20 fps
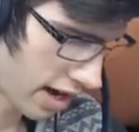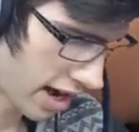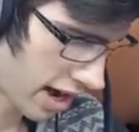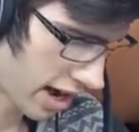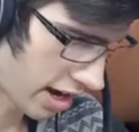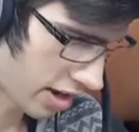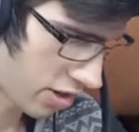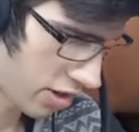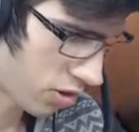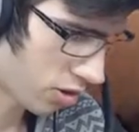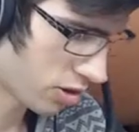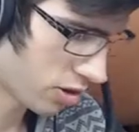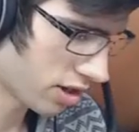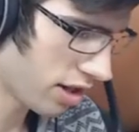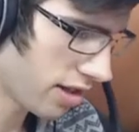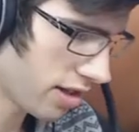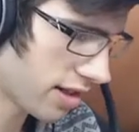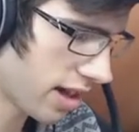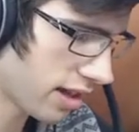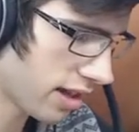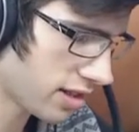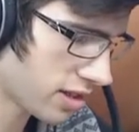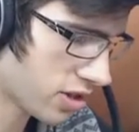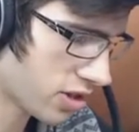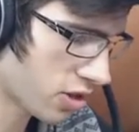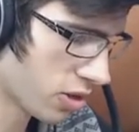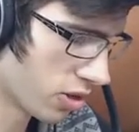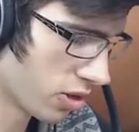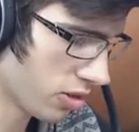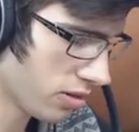Rare Goodra, that's
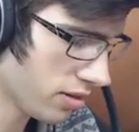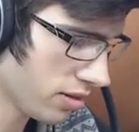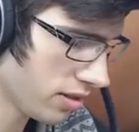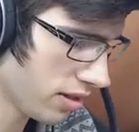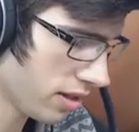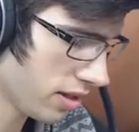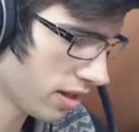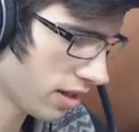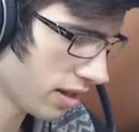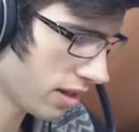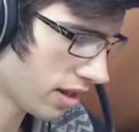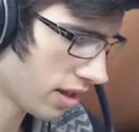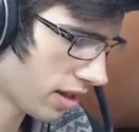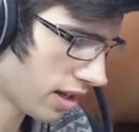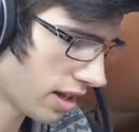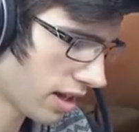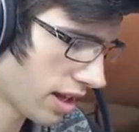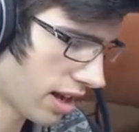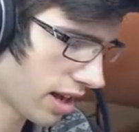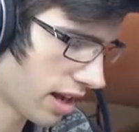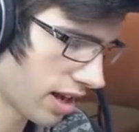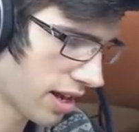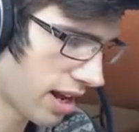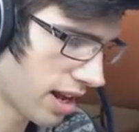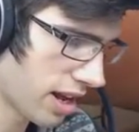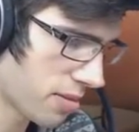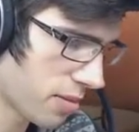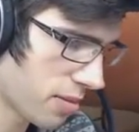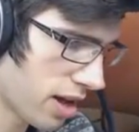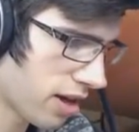cool. And
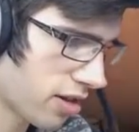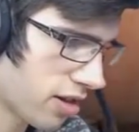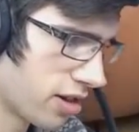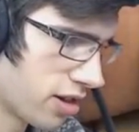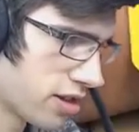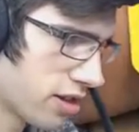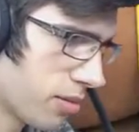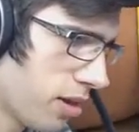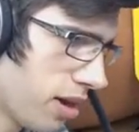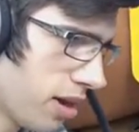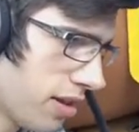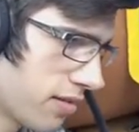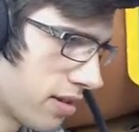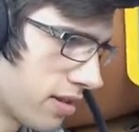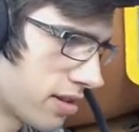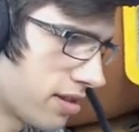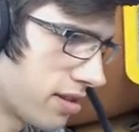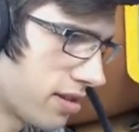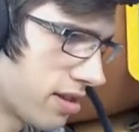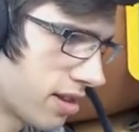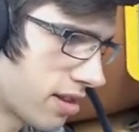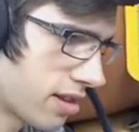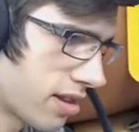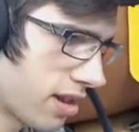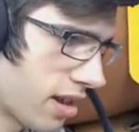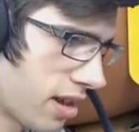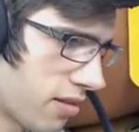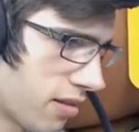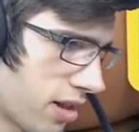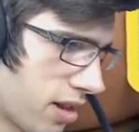a Metagross. I might even stick
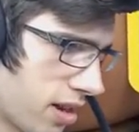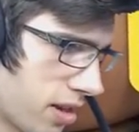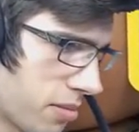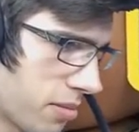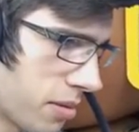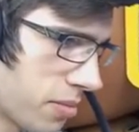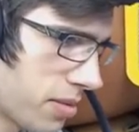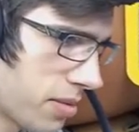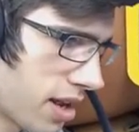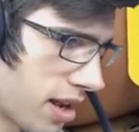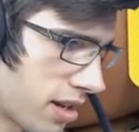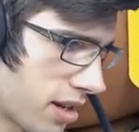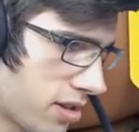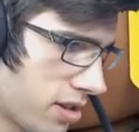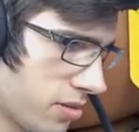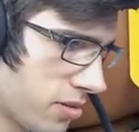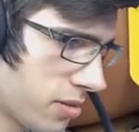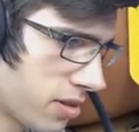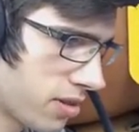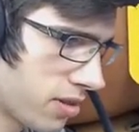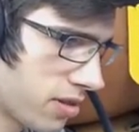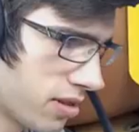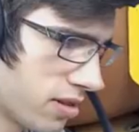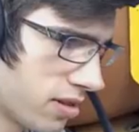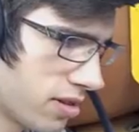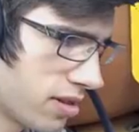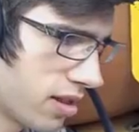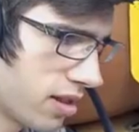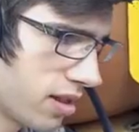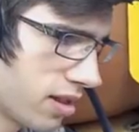that one up the back just because
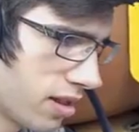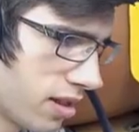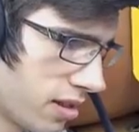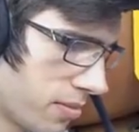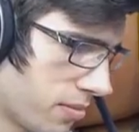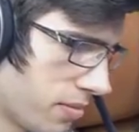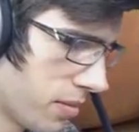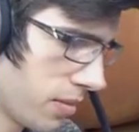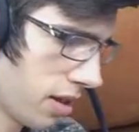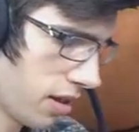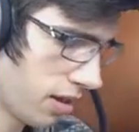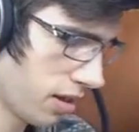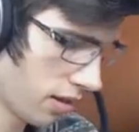it's a